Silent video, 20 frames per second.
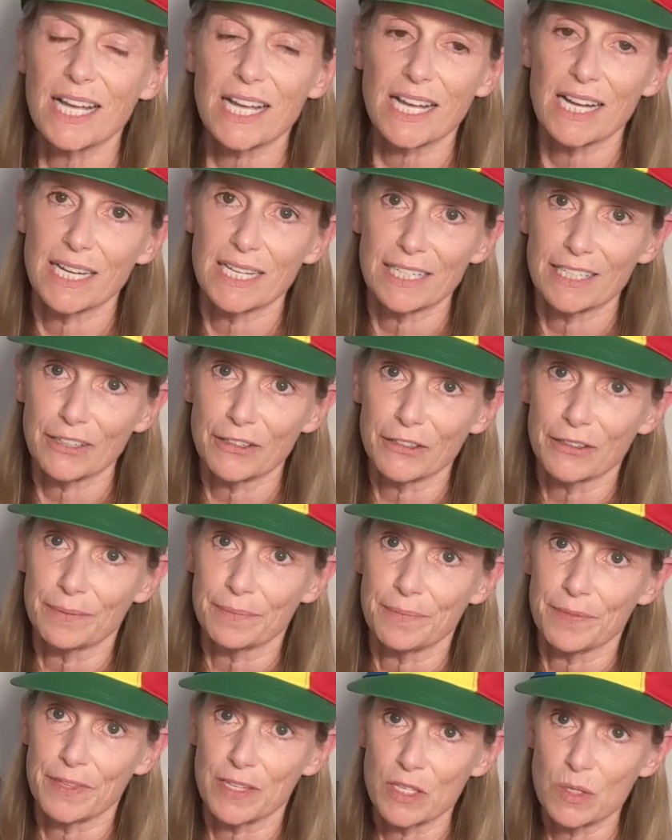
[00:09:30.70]
color.
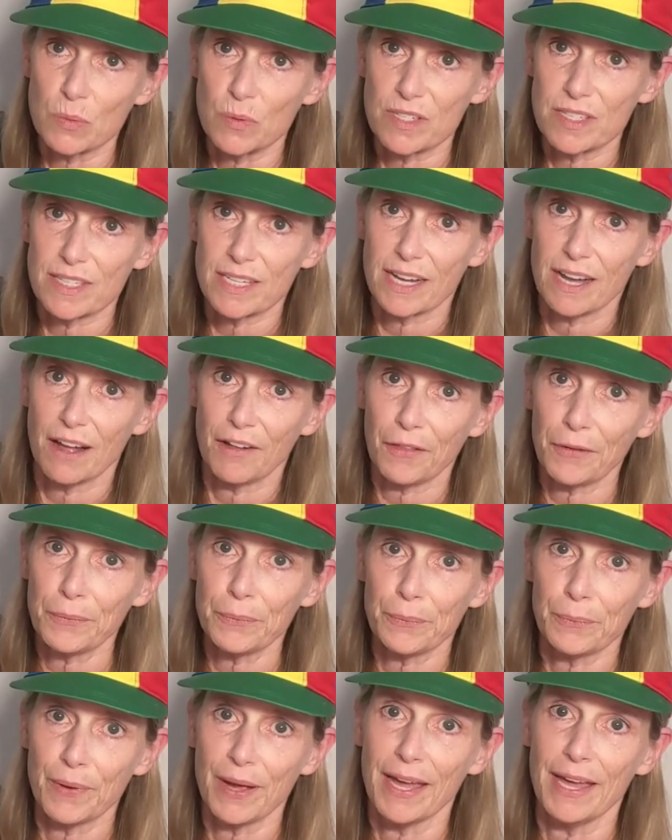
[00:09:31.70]
This was the color
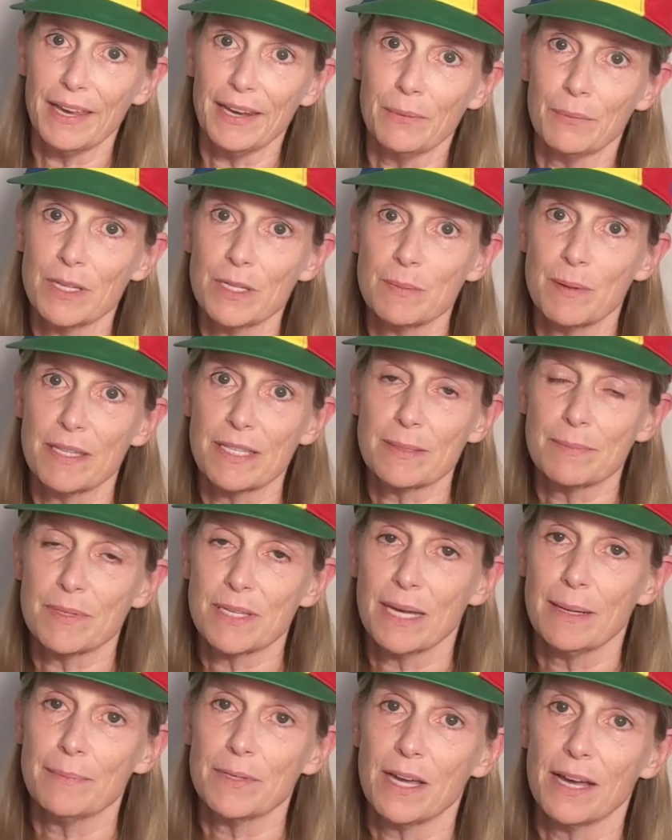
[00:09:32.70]
red, and we spent some
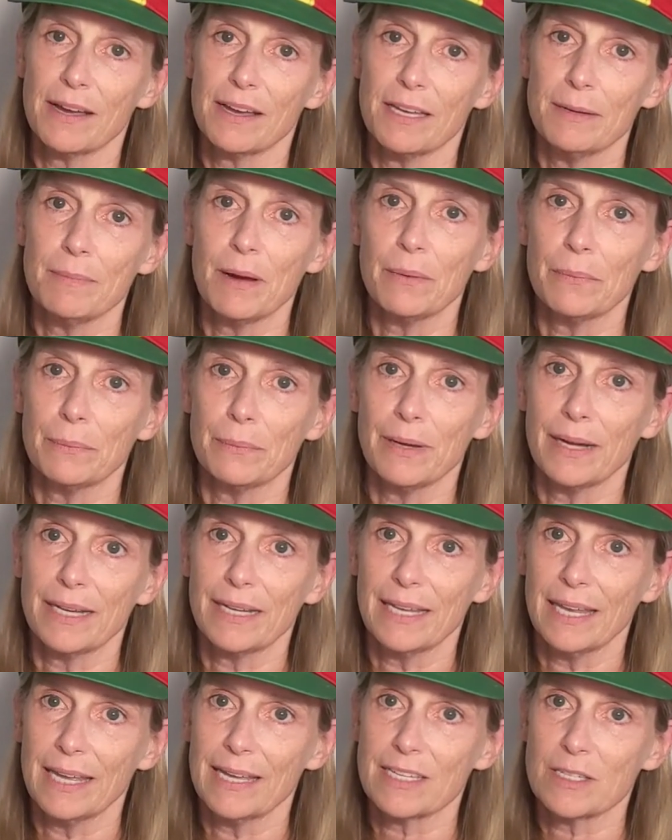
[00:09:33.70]
time talking about
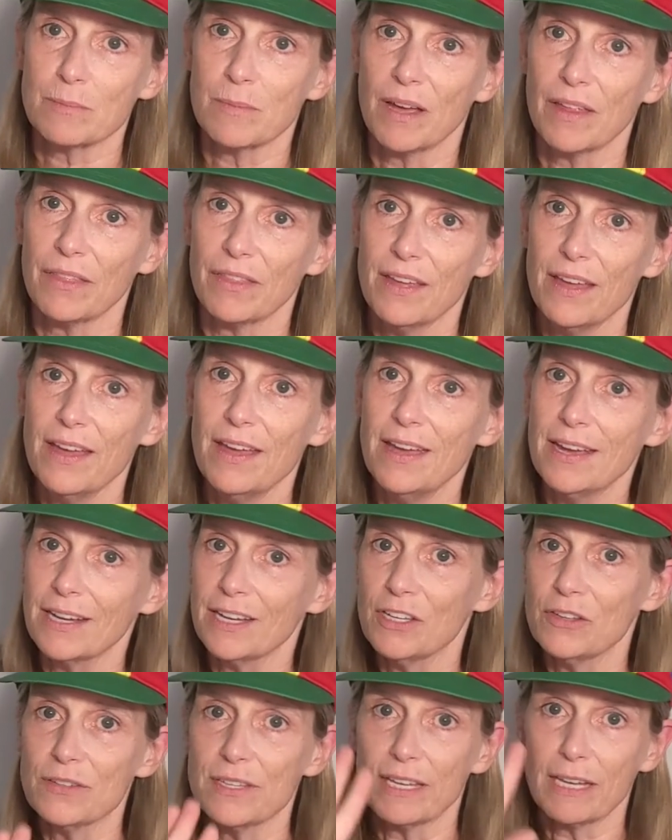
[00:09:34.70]
red last month.
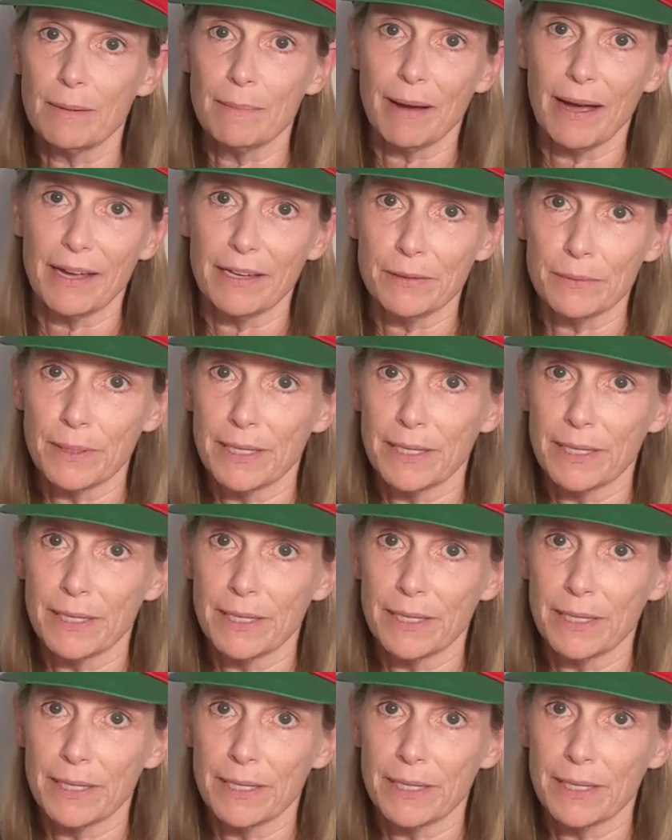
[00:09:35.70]
Can you say goodbye to